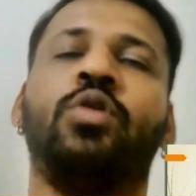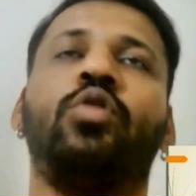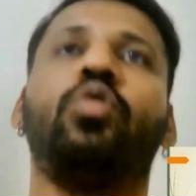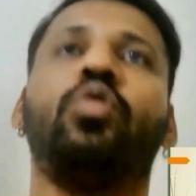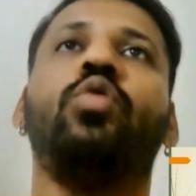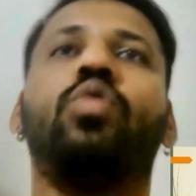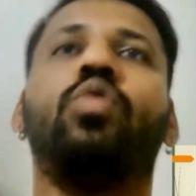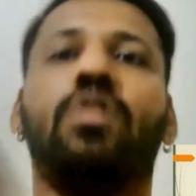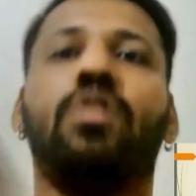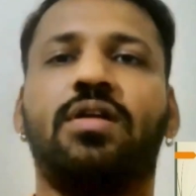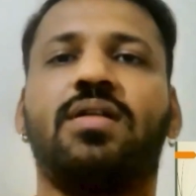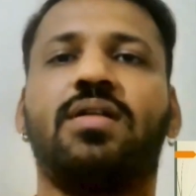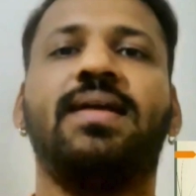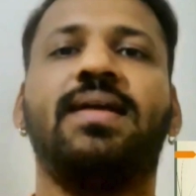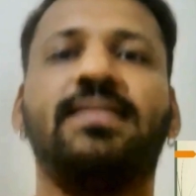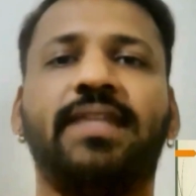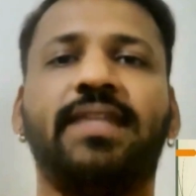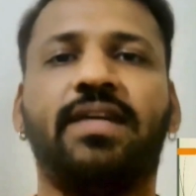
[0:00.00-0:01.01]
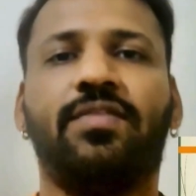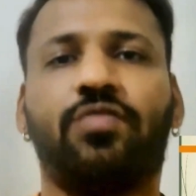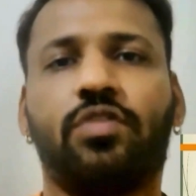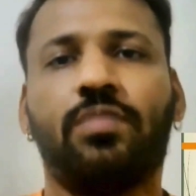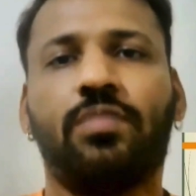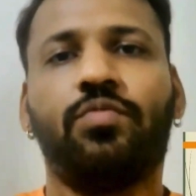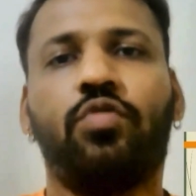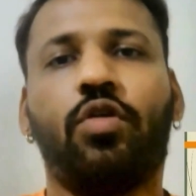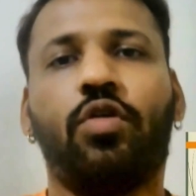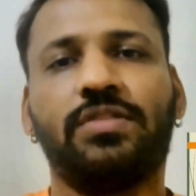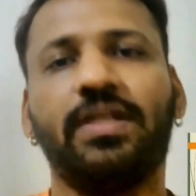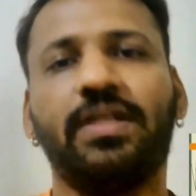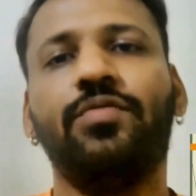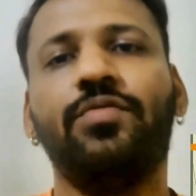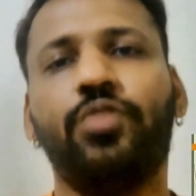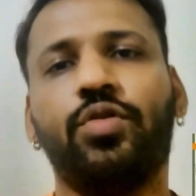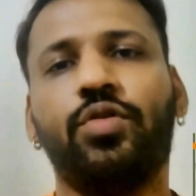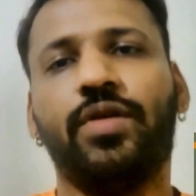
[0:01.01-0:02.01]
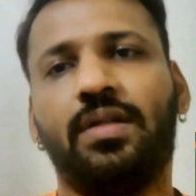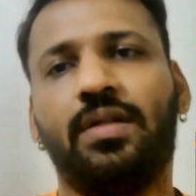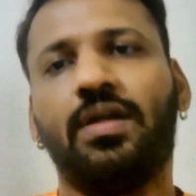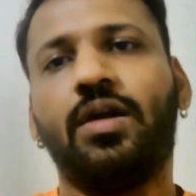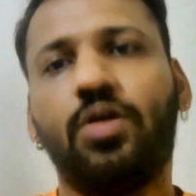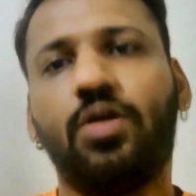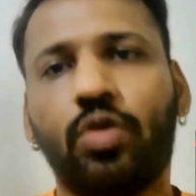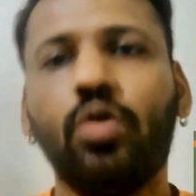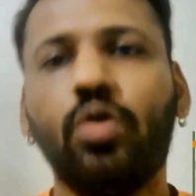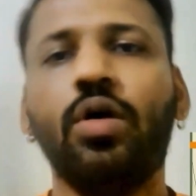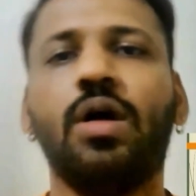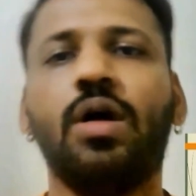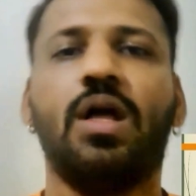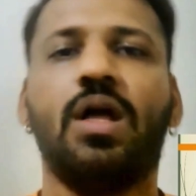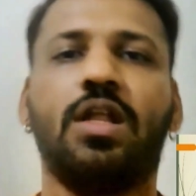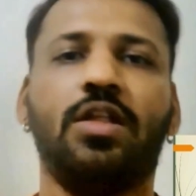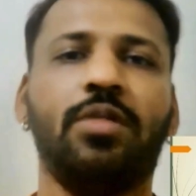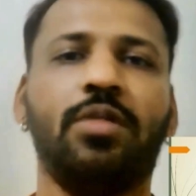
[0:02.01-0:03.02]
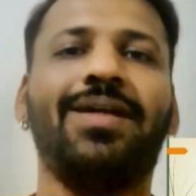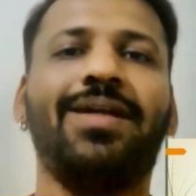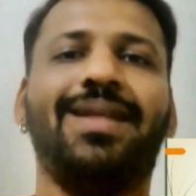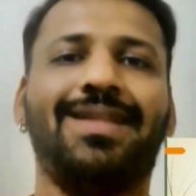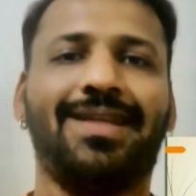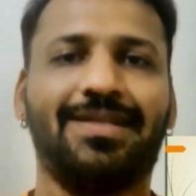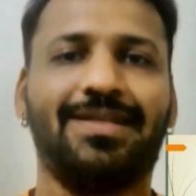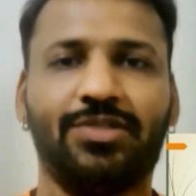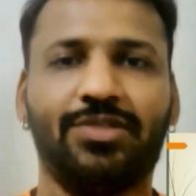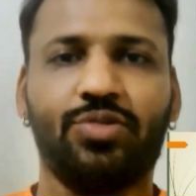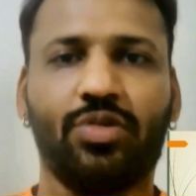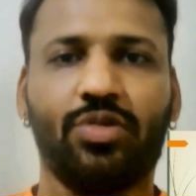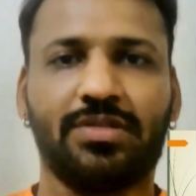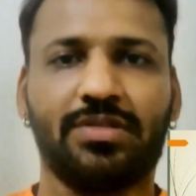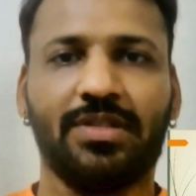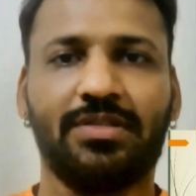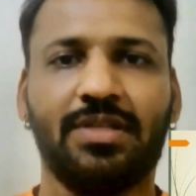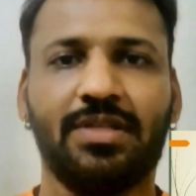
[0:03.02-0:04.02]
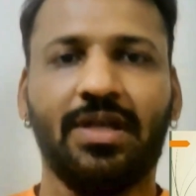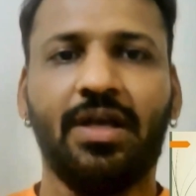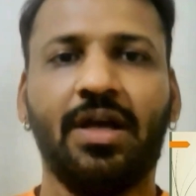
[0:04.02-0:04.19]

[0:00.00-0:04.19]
to transit from fossil fuel to renewable energy sources.